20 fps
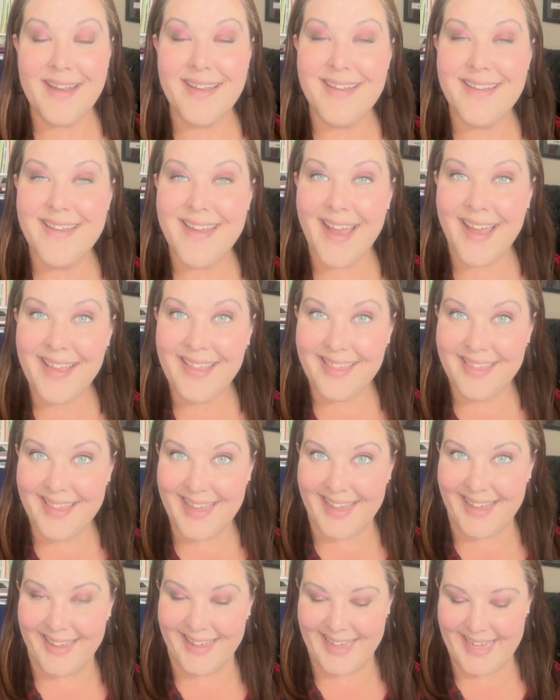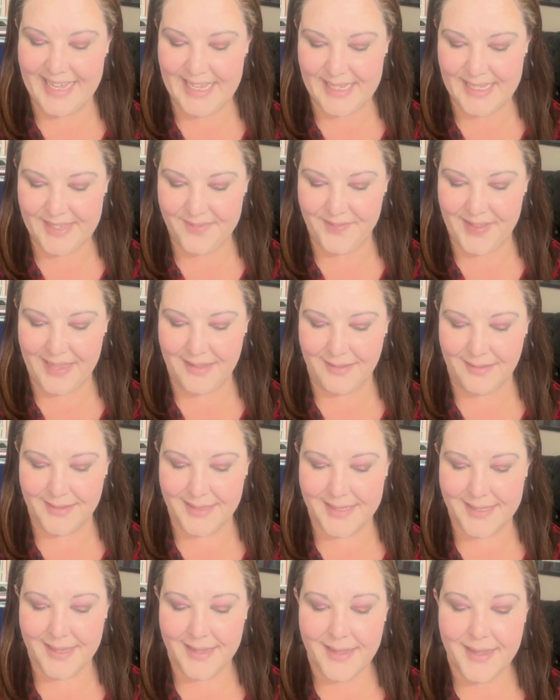nothing is
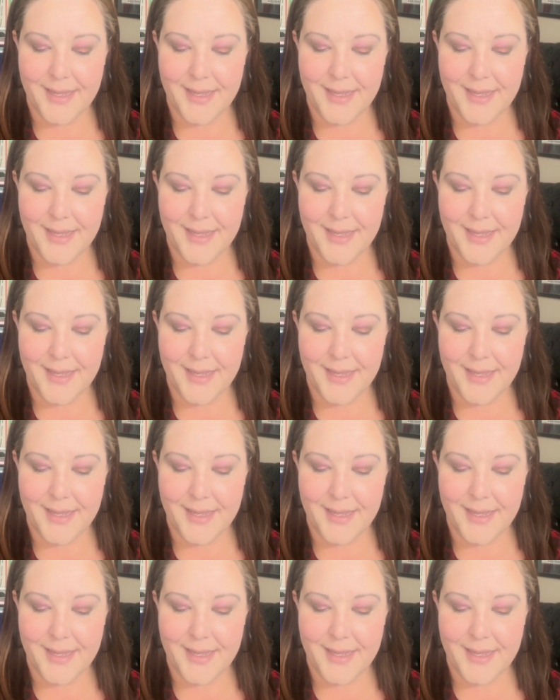felt.